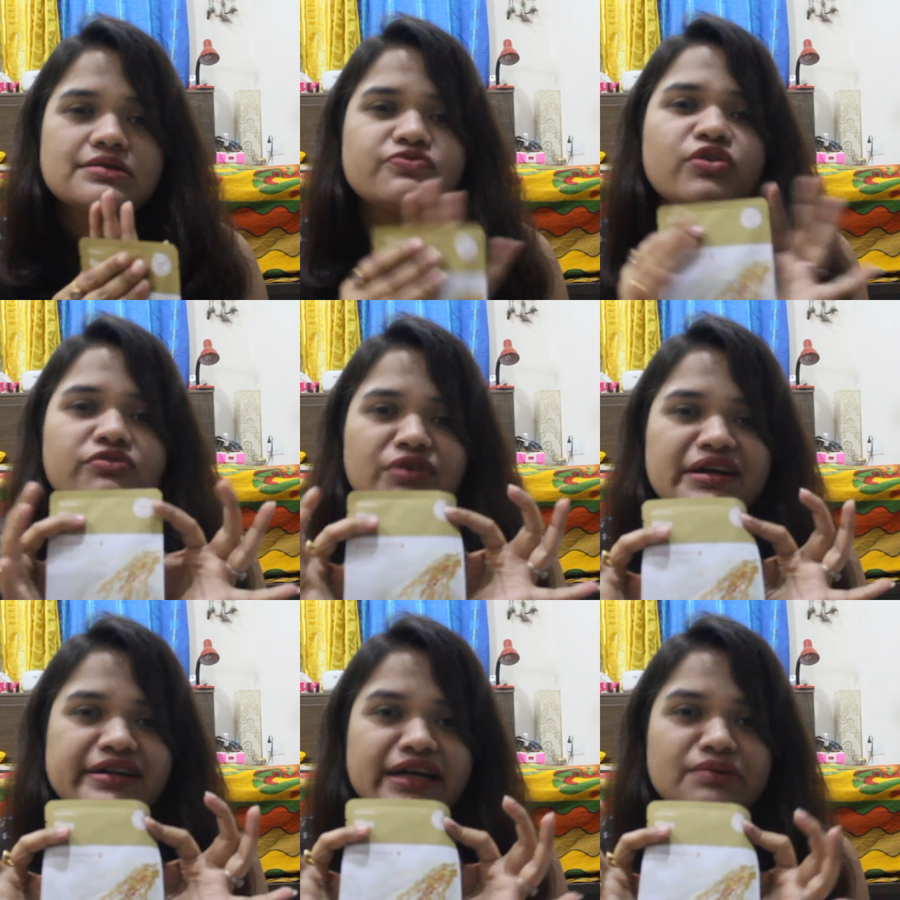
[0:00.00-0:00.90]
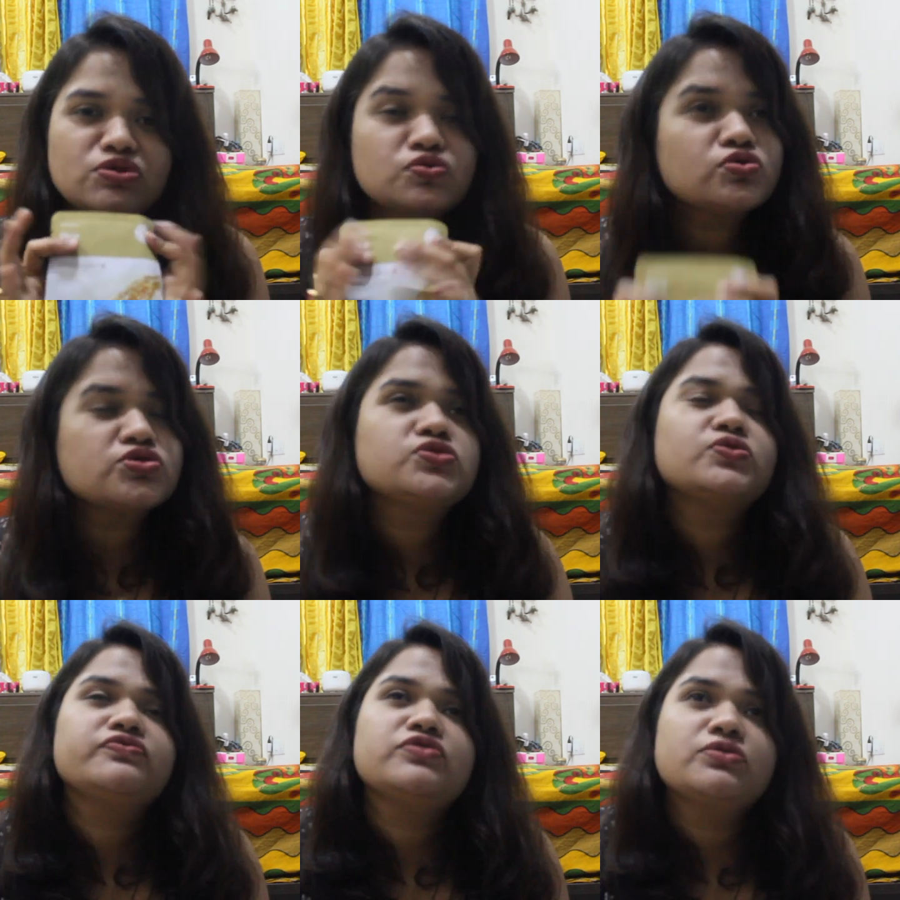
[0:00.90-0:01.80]
for one time use,
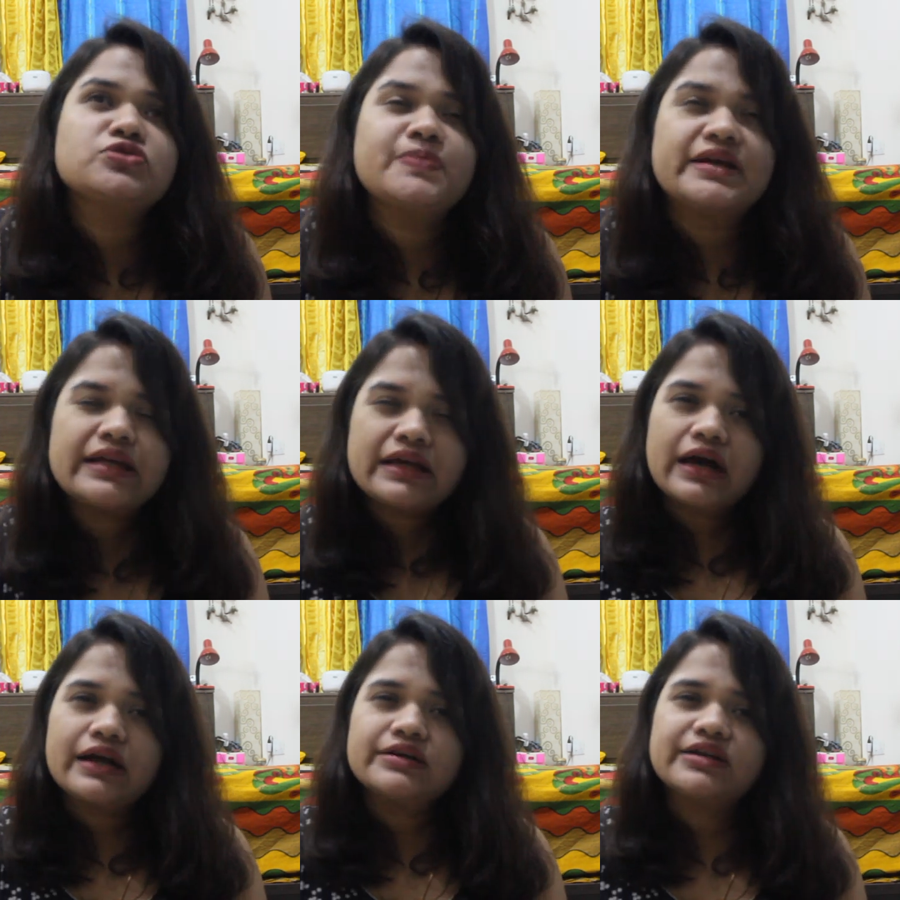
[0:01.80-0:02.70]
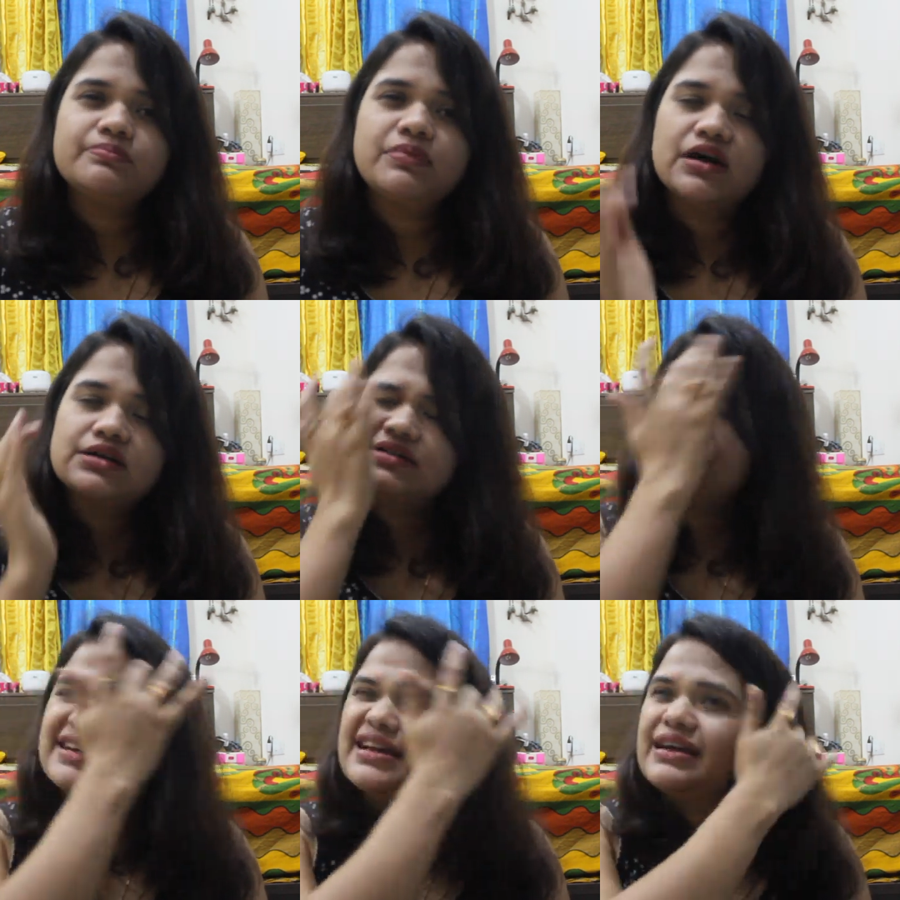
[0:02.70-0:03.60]
if you're spending 100 bucks,
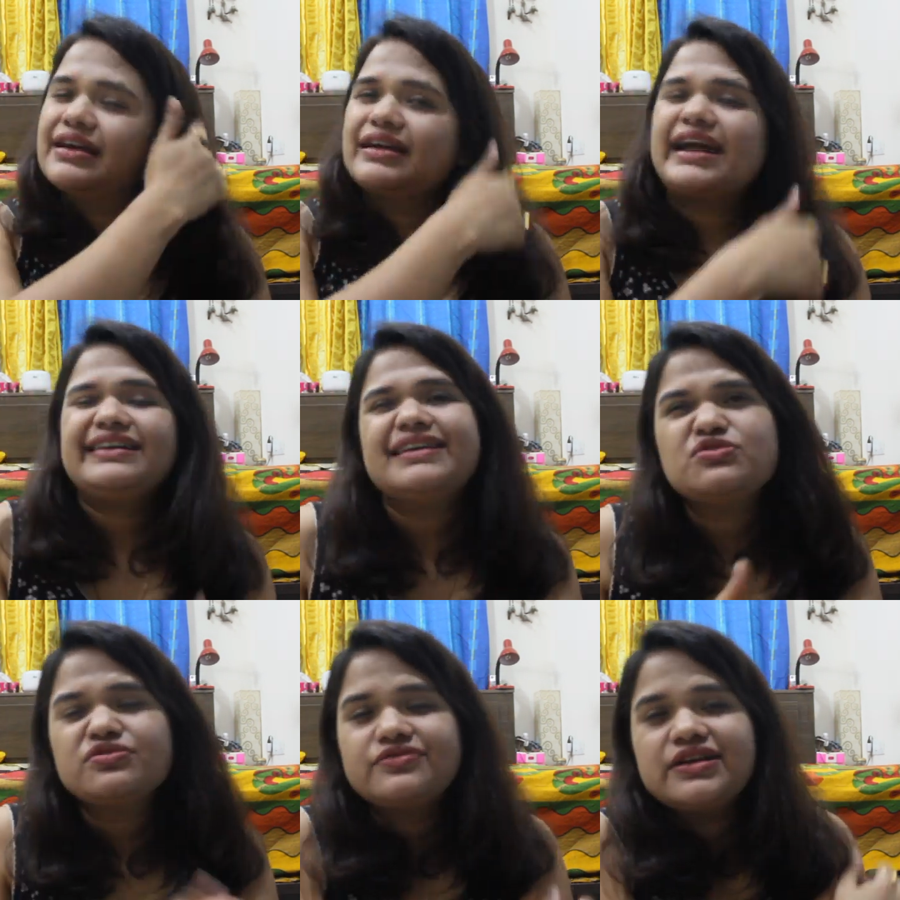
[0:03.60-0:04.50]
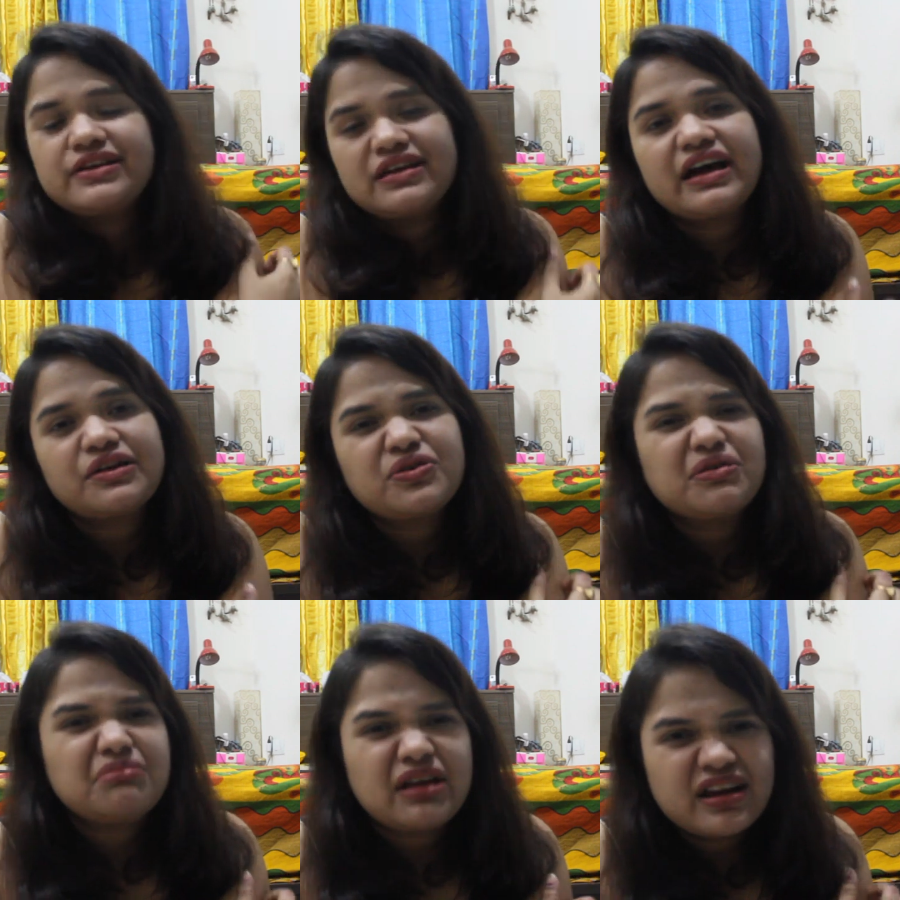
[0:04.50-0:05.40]
at times you feel, you
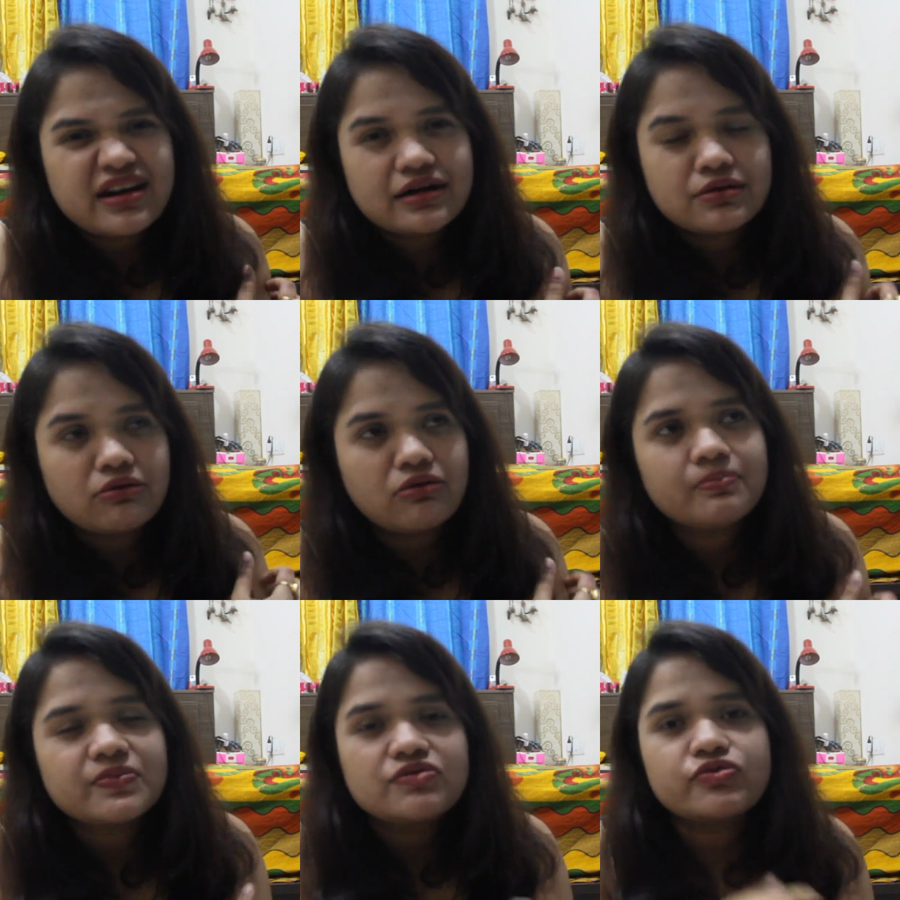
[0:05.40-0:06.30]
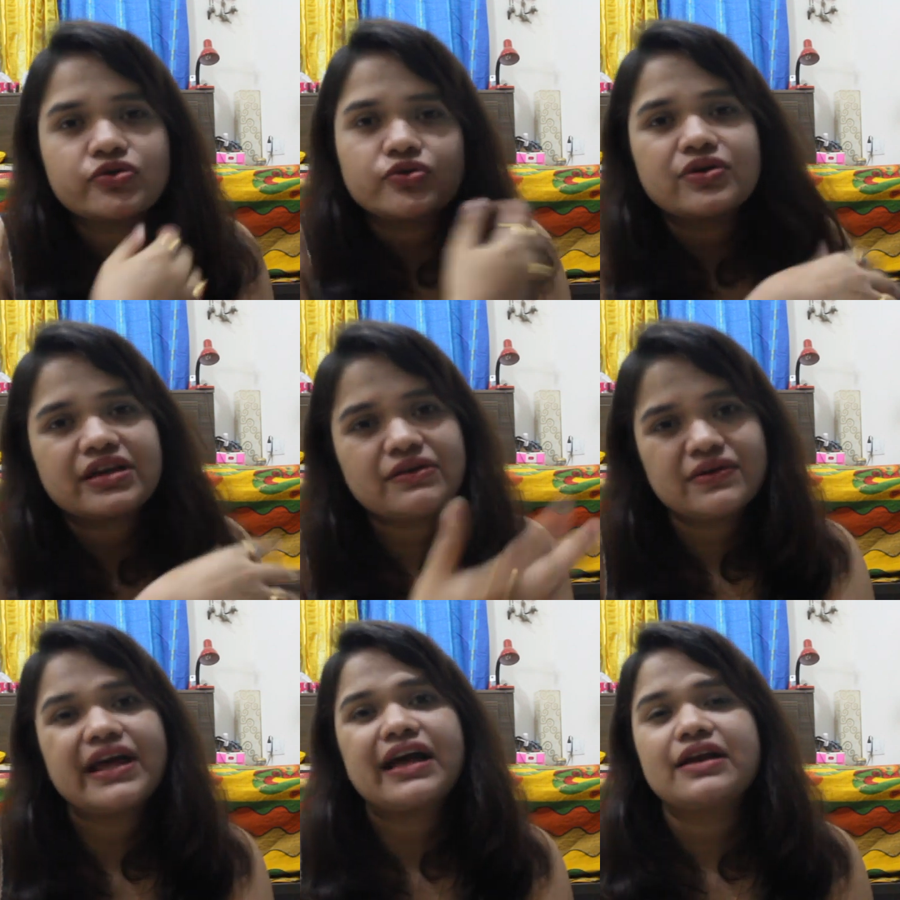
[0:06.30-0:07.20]
can make it at home. So
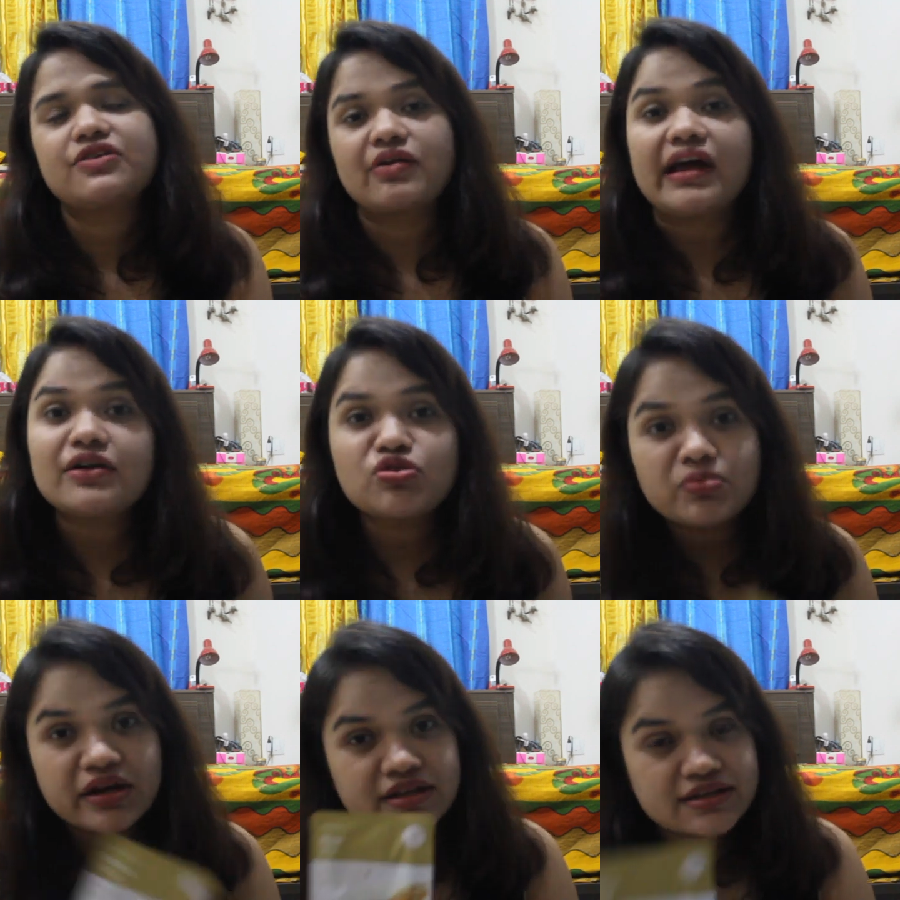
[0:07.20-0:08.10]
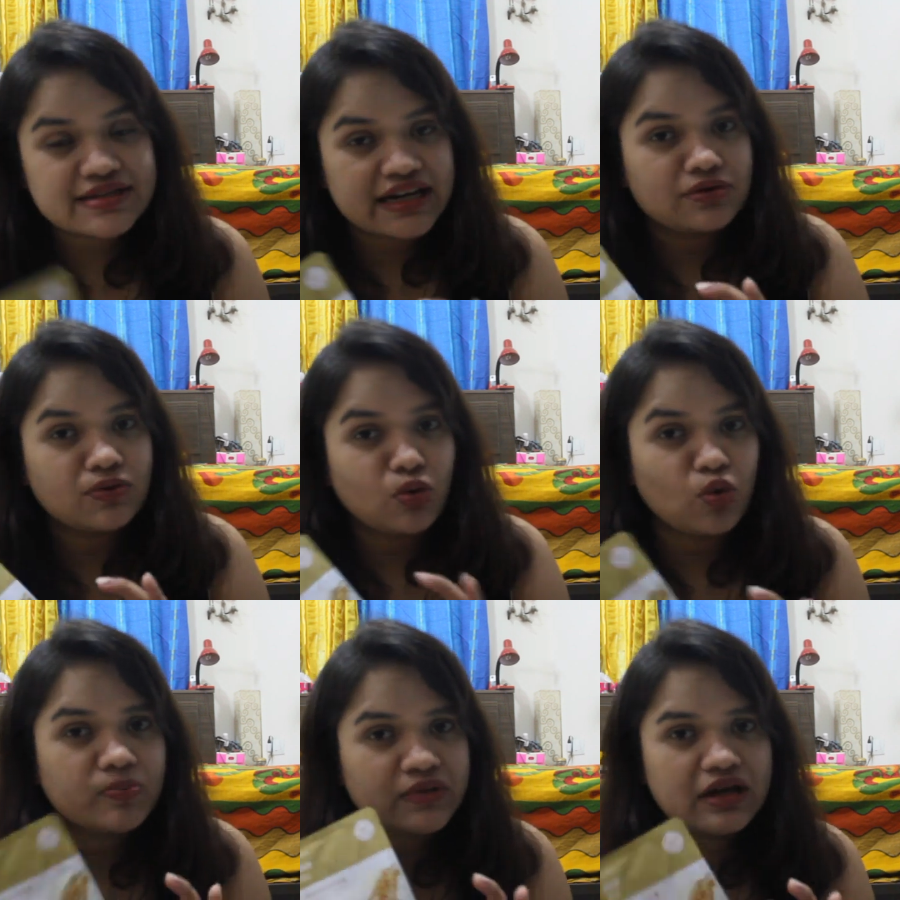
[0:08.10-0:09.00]
even I tried to make this at
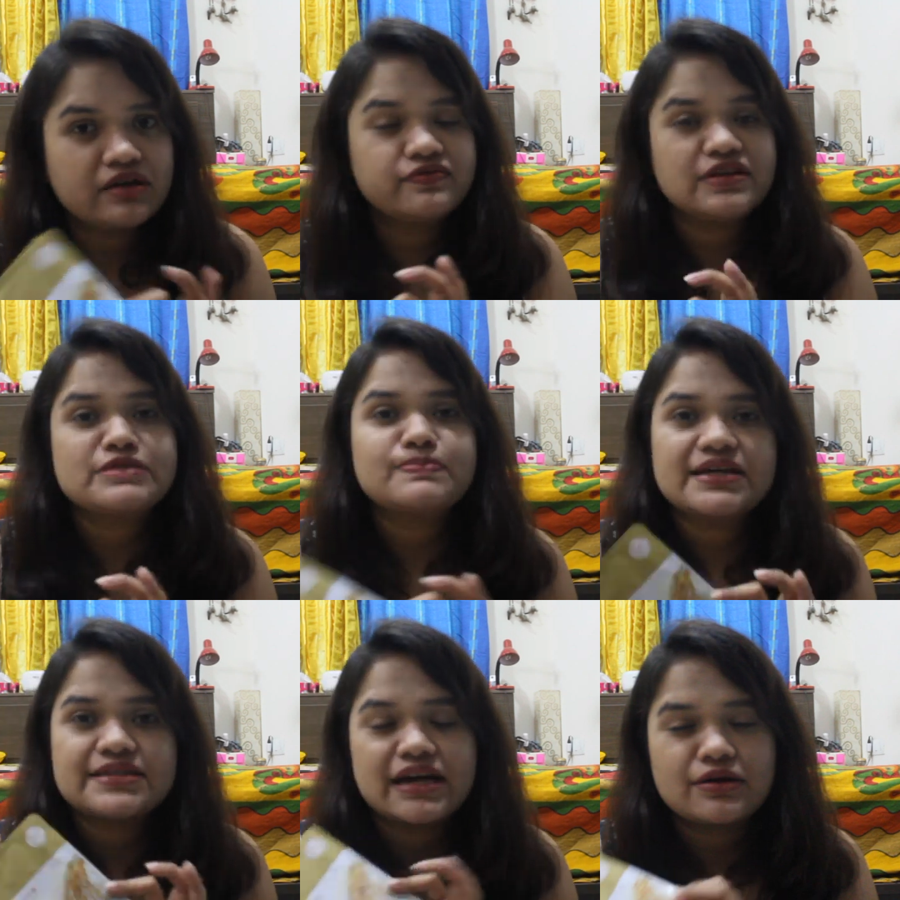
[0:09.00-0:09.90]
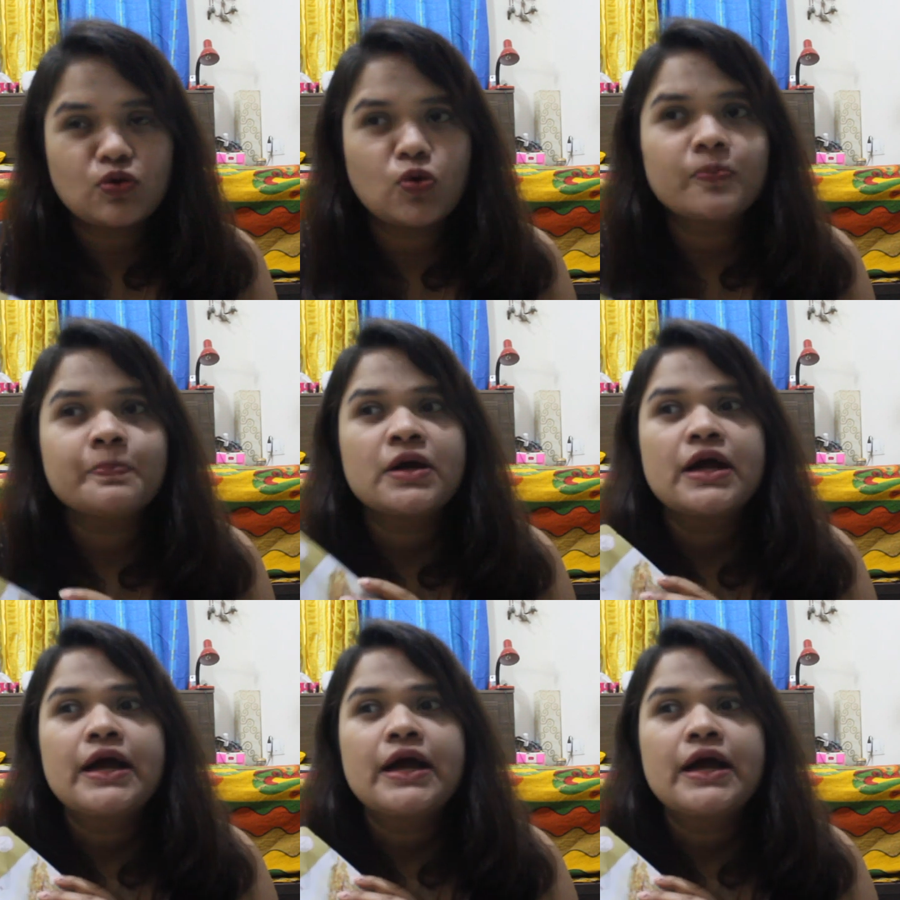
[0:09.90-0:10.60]
home, face mask at home.